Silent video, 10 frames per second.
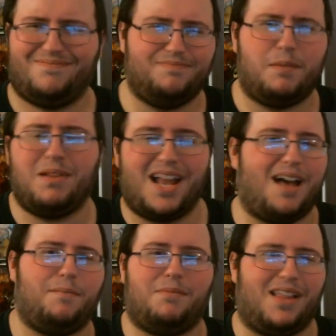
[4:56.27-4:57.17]
Maybe
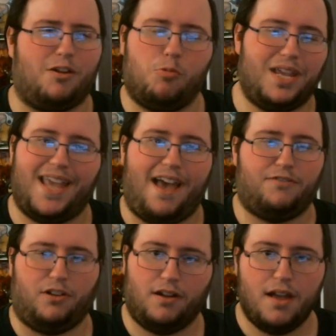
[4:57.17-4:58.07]
not. Maybe like a week
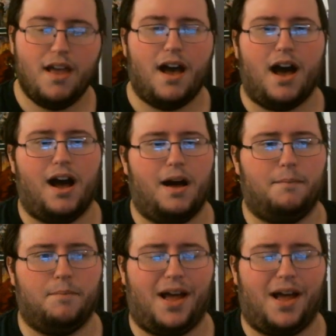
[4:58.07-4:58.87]
after. Um,